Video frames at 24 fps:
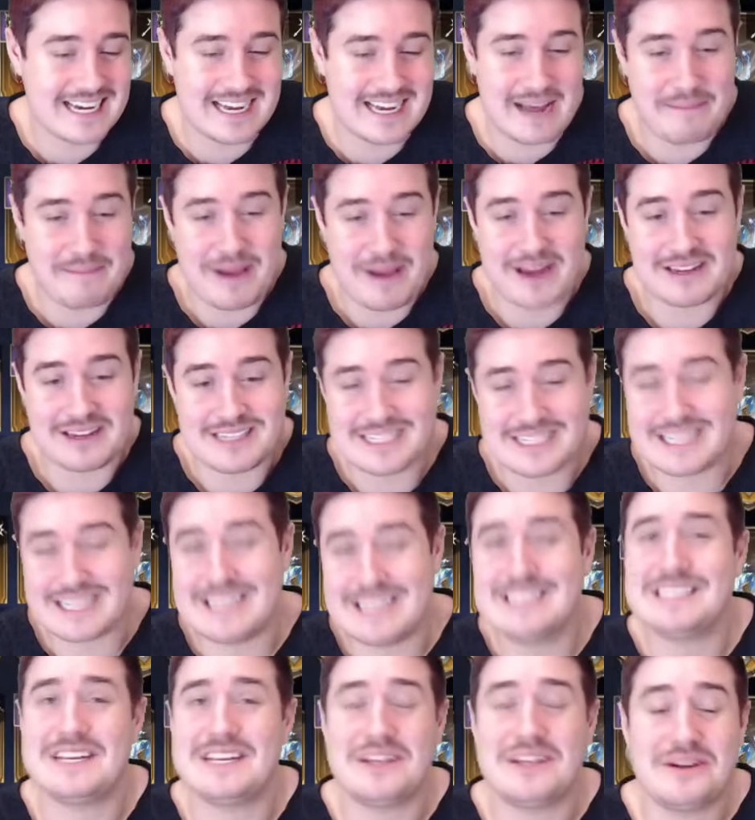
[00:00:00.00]
about as
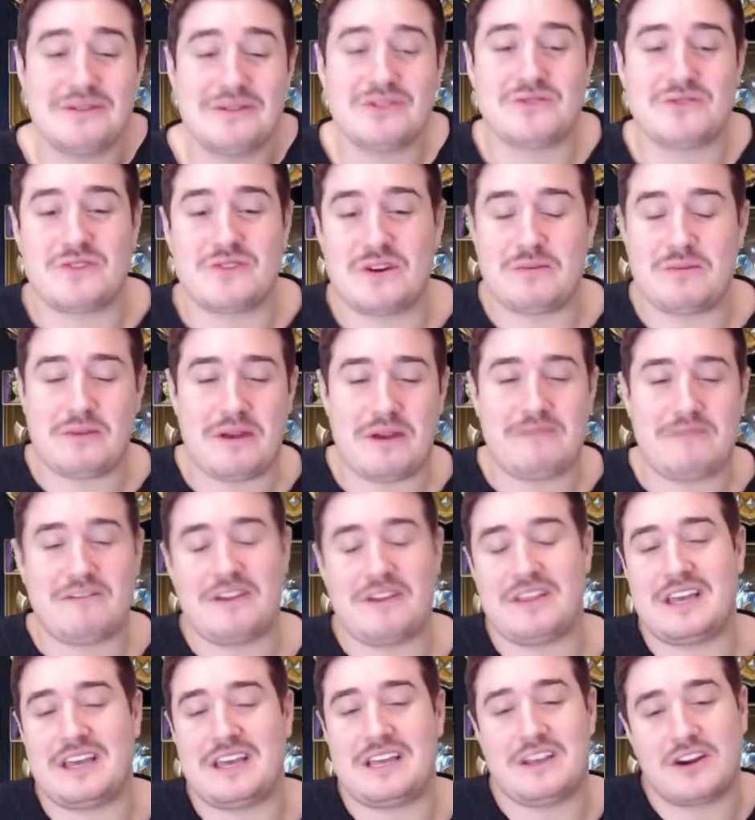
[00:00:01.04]
easy to use, free to play
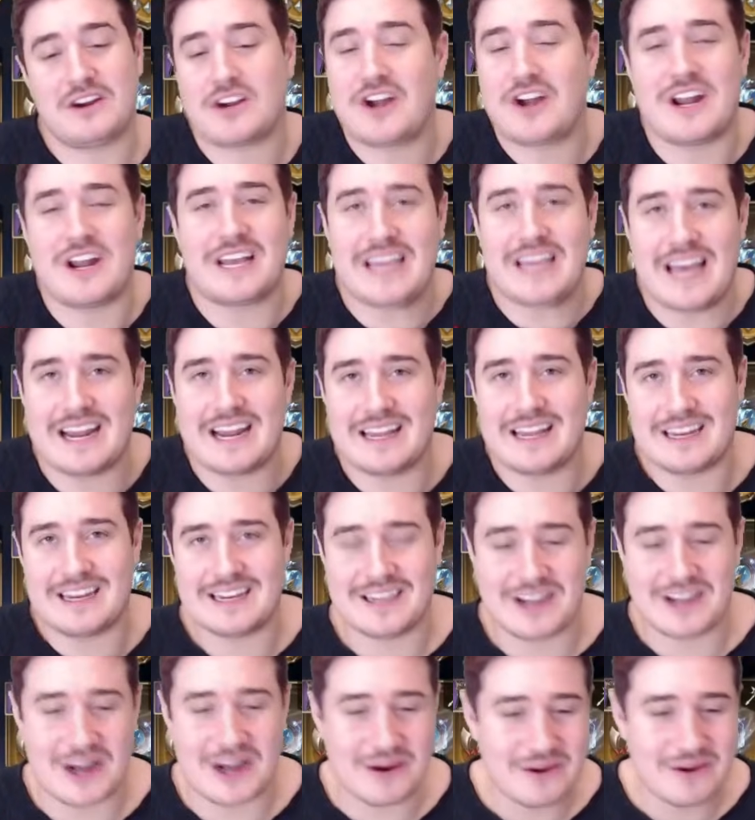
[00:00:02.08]
friendly. You're gonna get it,
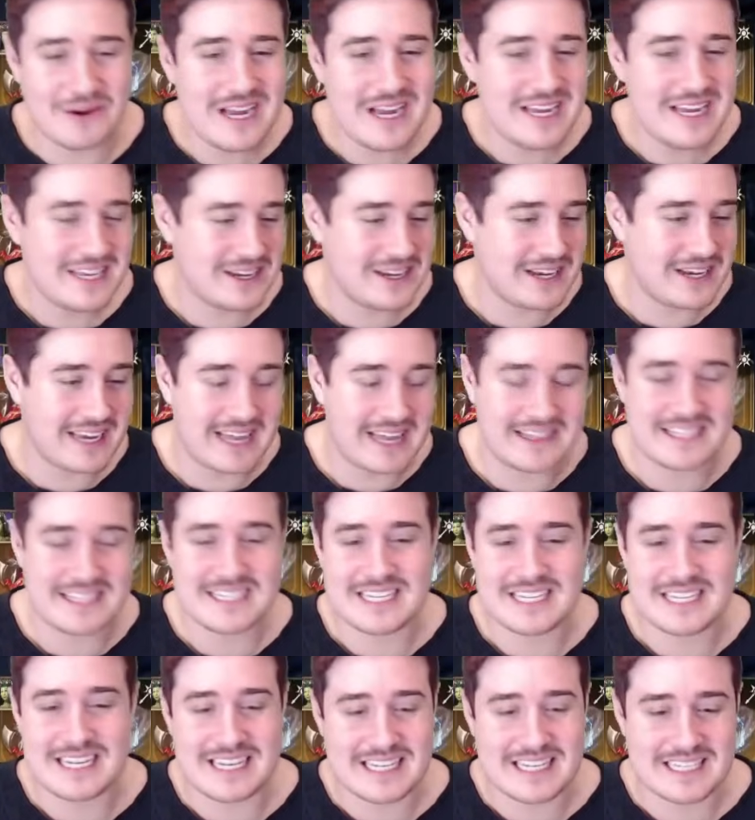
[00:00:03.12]
you know? You can get
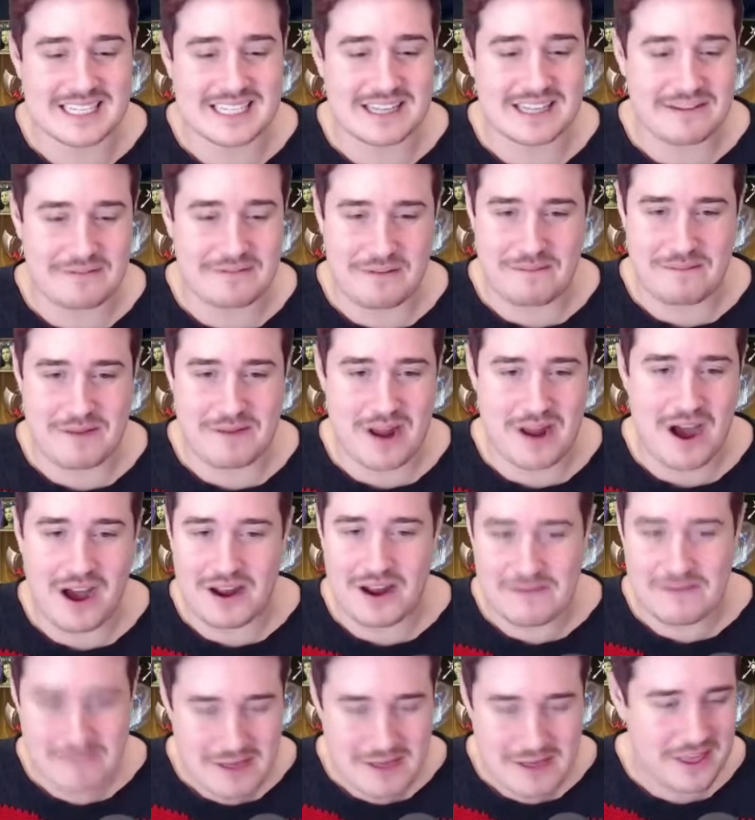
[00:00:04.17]
this easily from
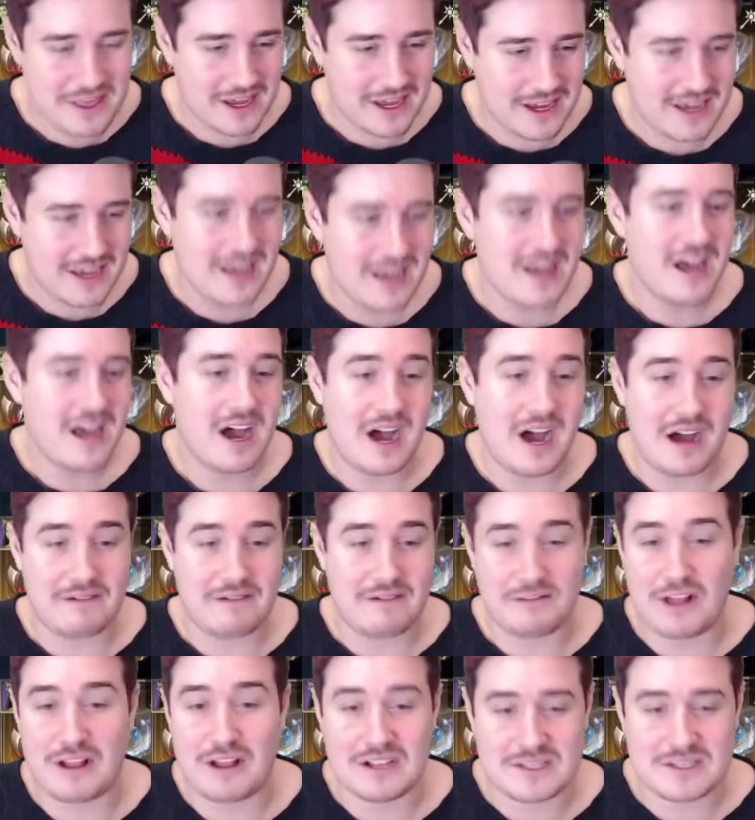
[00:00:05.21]
non-mythic uh,
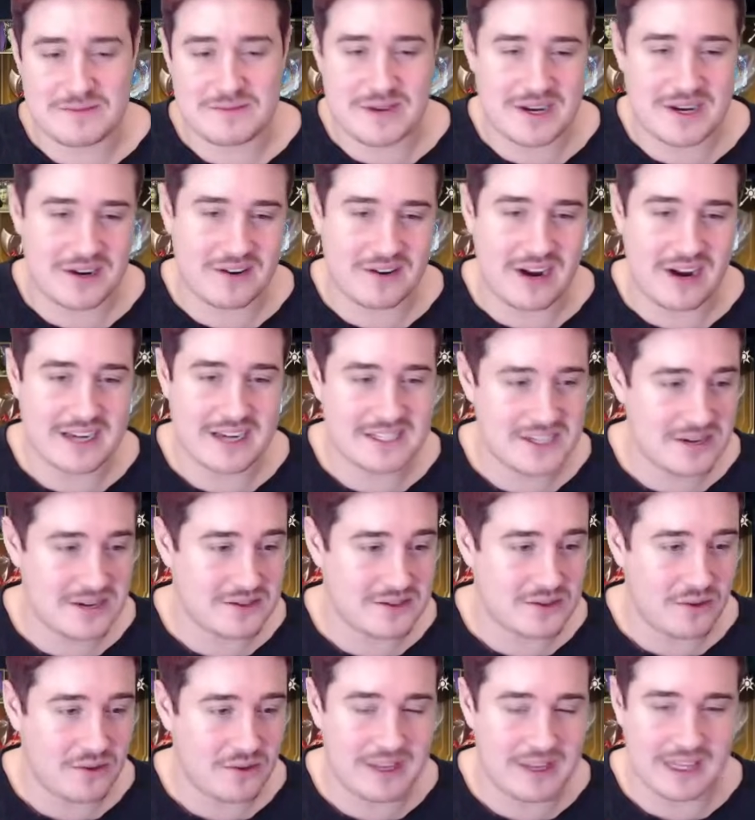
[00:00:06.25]
Flawless Meteorites, you know,
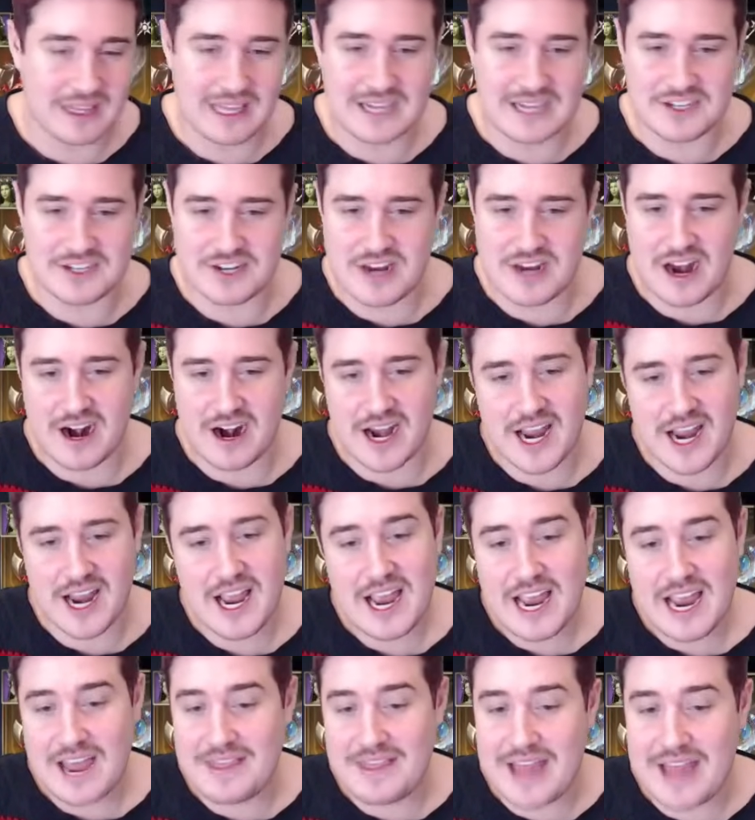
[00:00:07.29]
it's only a legendary,
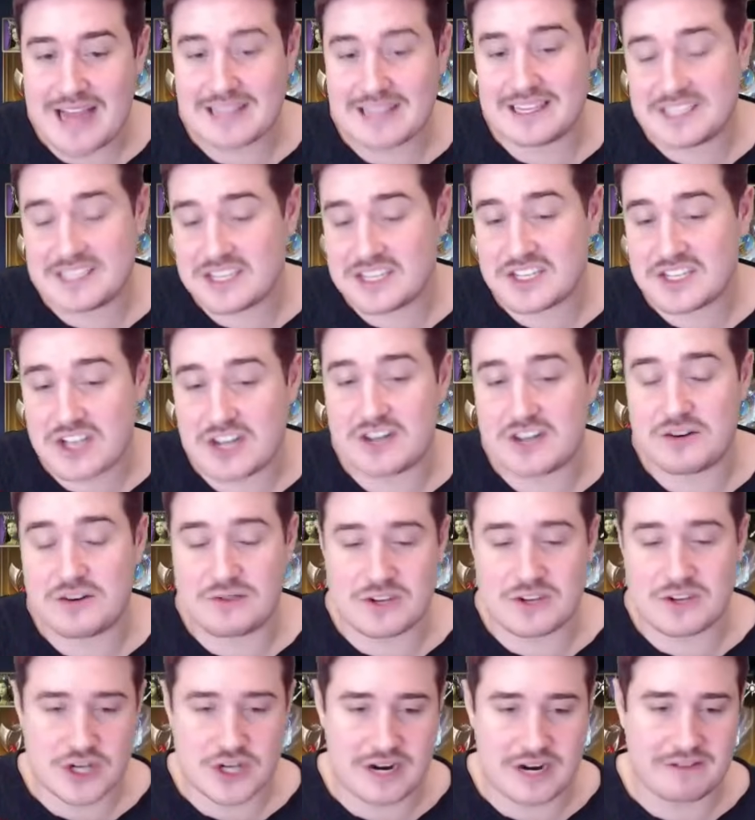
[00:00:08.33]
and that this is gonna do
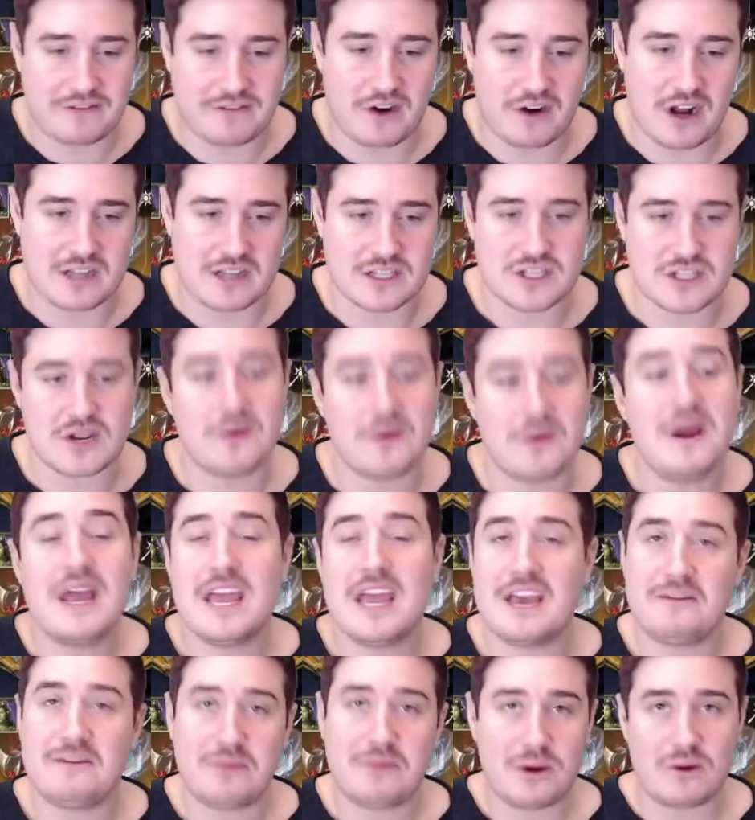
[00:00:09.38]
the trick for us. So
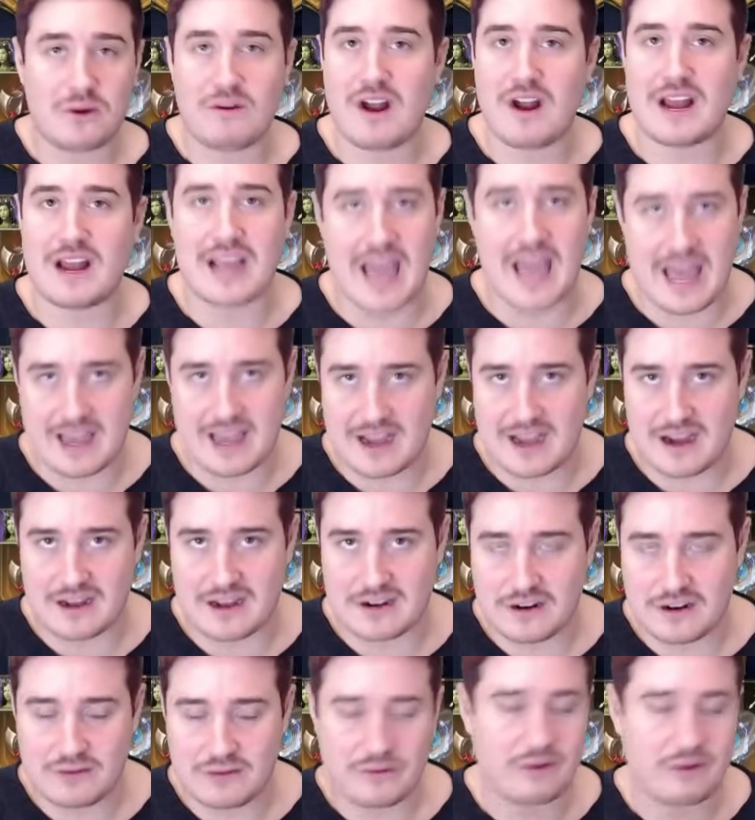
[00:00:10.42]
if we were running Aeon,
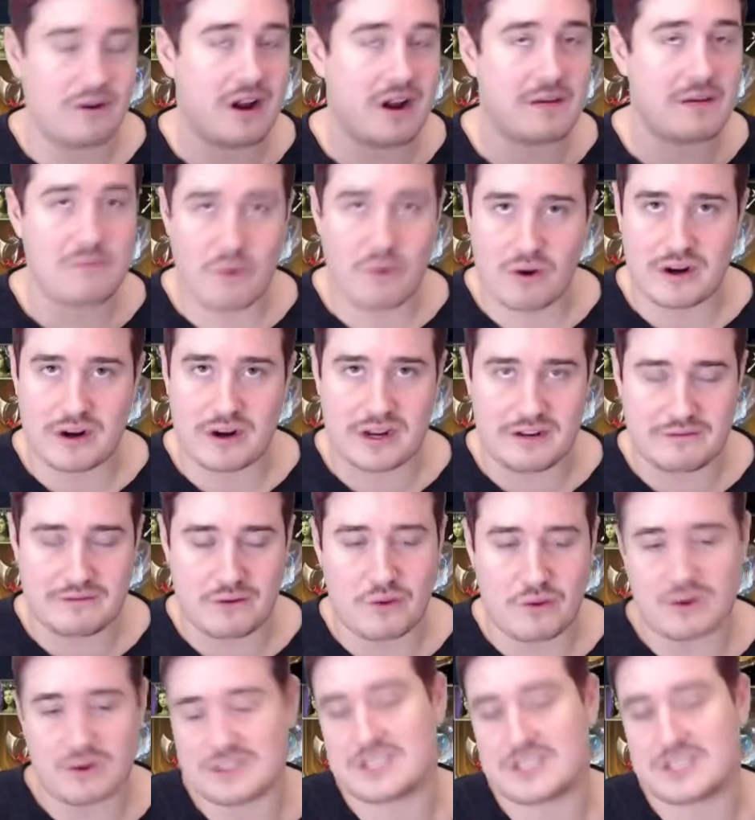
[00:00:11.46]
or we were running Morrigan, of course,